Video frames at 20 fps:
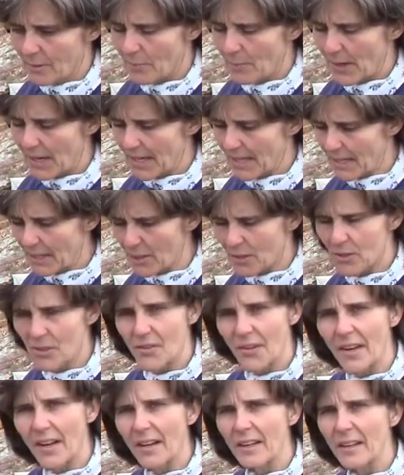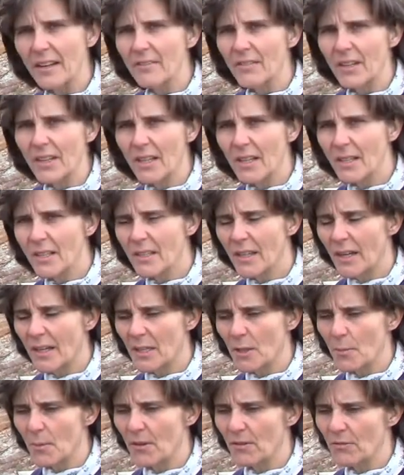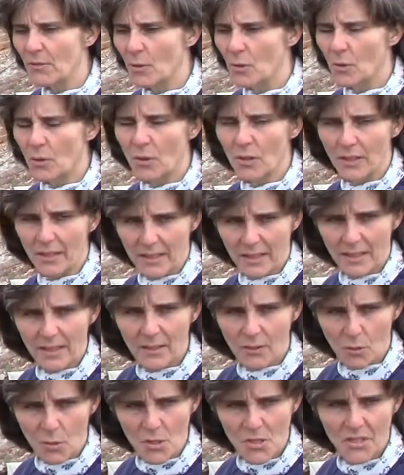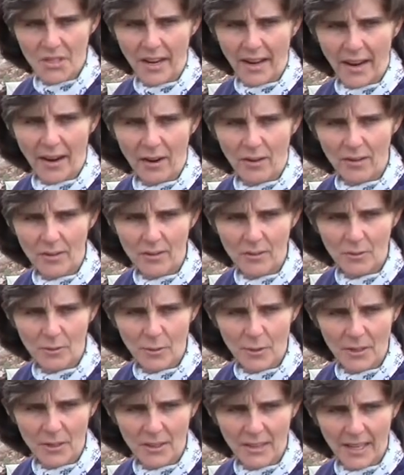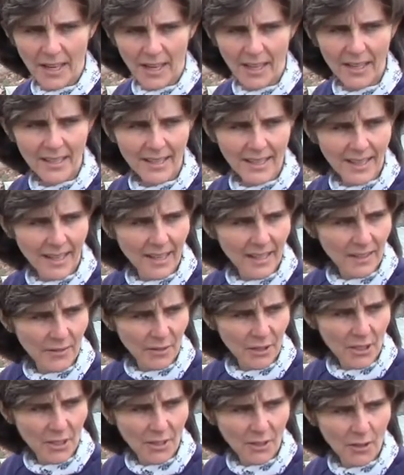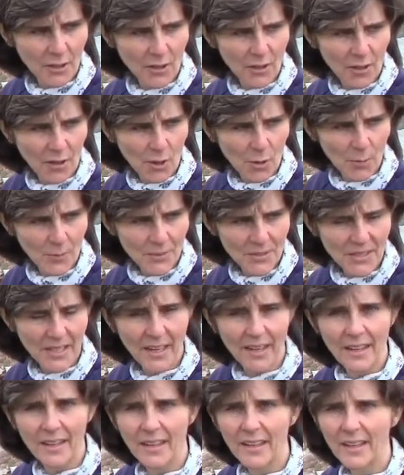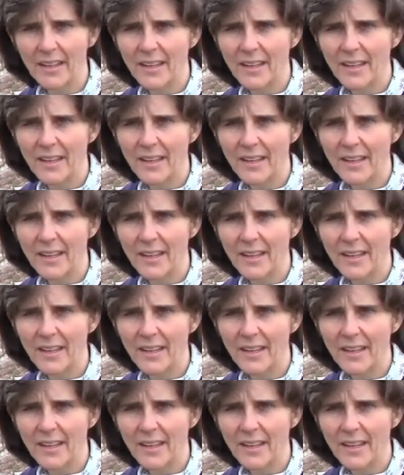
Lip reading: many years that I lived in Kentucky before, and of course now with Kaylin and I living here on our homestead.